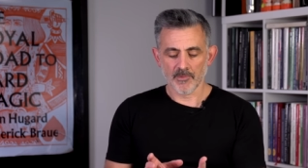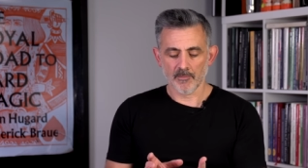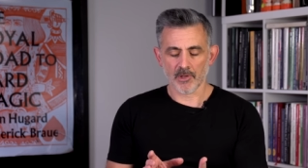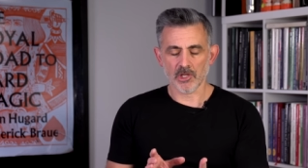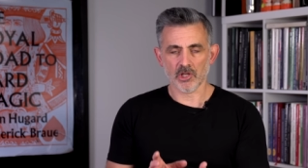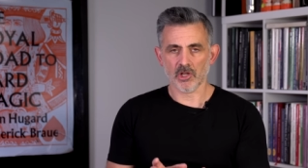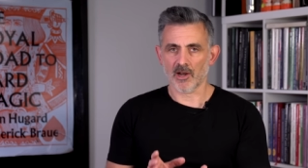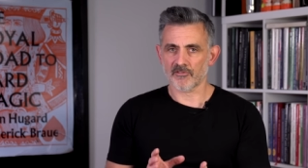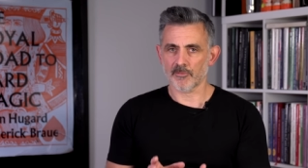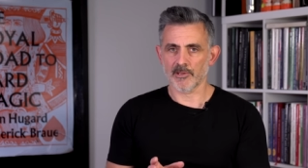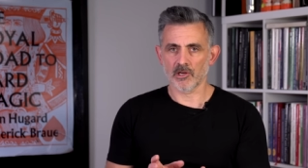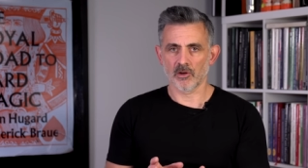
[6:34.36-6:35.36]
but you're gonna have
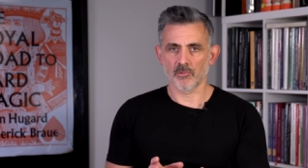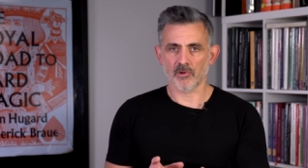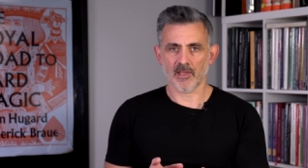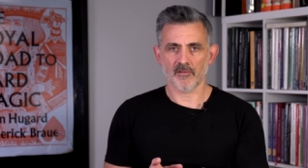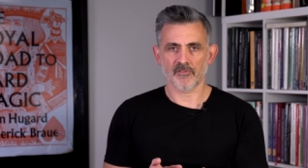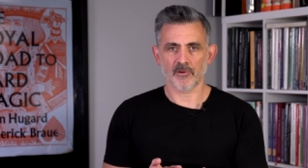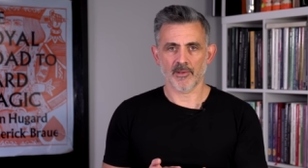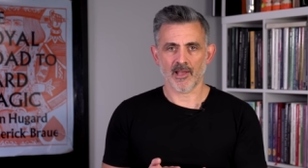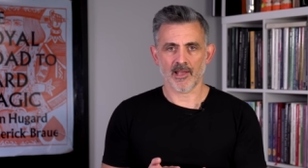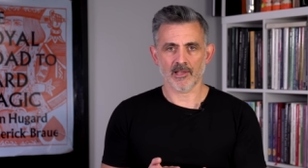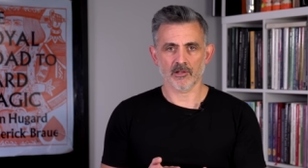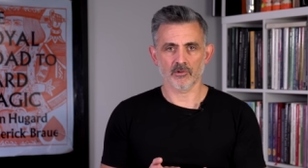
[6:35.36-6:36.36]
to be a lot more careful about
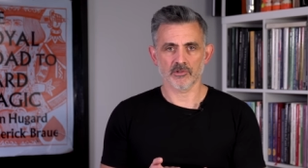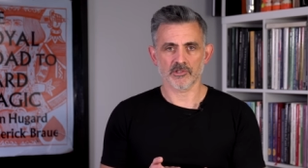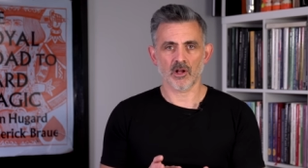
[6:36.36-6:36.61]
angles.